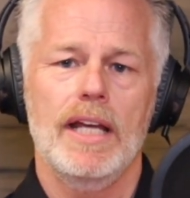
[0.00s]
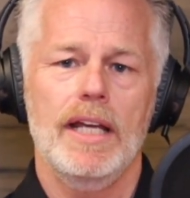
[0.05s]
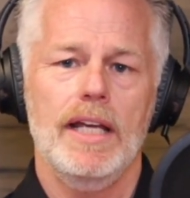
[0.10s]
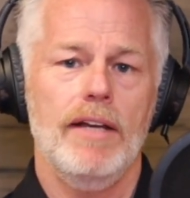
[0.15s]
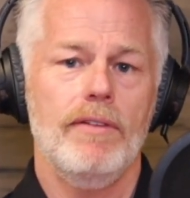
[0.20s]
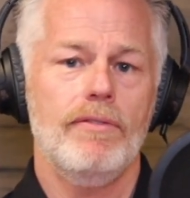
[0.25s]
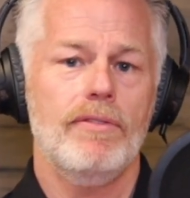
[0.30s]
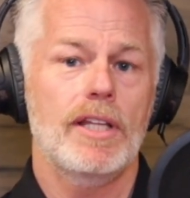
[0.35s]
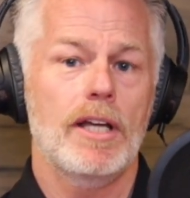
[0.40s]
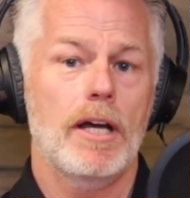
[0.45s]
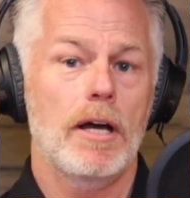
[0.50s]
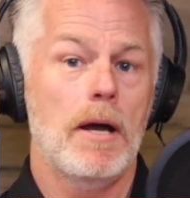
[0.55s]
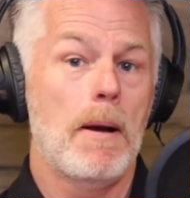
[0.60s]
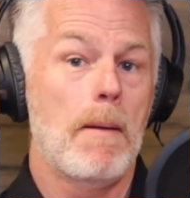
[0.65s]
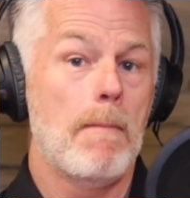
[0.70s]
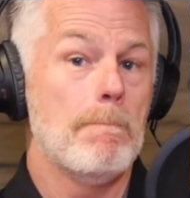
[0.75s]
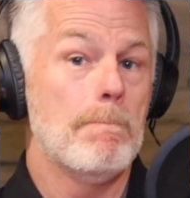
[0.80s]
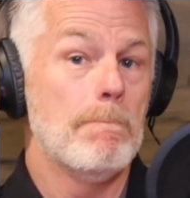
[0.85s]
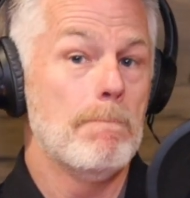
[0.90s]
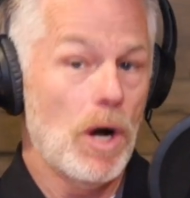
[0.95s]
If the
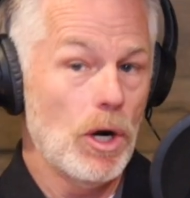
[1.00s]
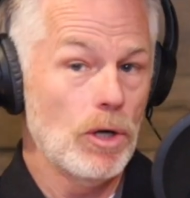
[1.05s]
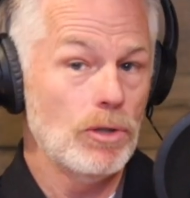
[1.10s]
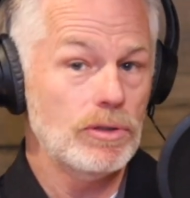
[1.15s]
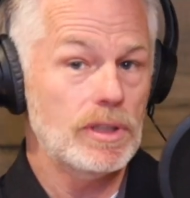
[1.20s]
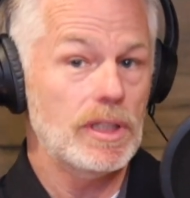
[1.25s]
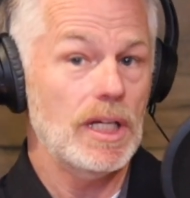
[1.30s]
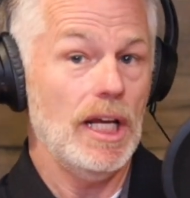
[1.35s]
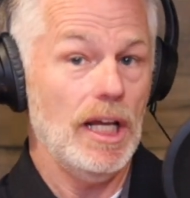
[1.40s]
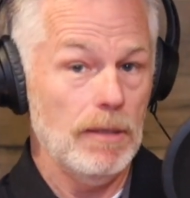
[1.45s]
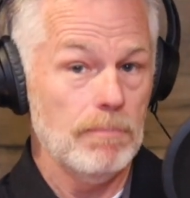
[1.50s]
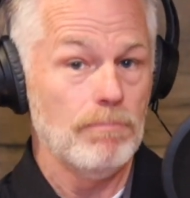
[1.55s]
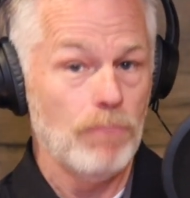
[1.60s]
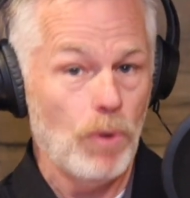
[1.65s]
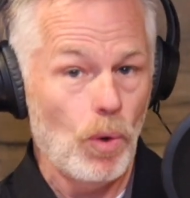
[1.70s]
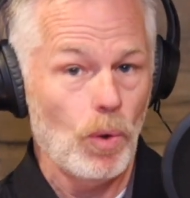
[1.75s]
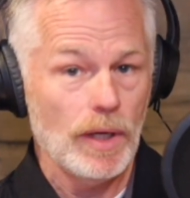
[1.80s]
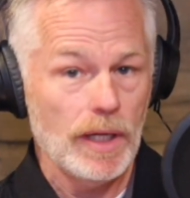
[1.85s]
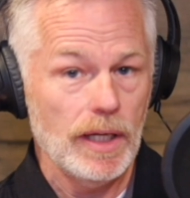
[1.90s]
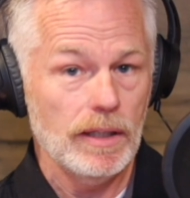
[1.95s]
most
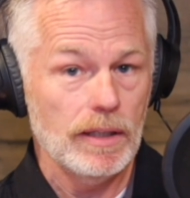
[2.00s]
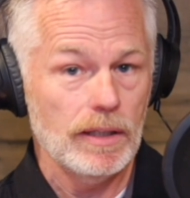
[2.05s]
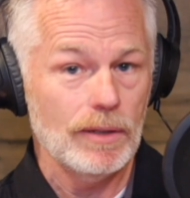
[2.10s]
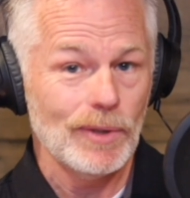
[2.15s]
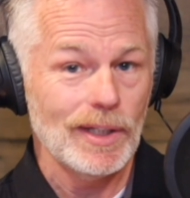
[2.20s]
important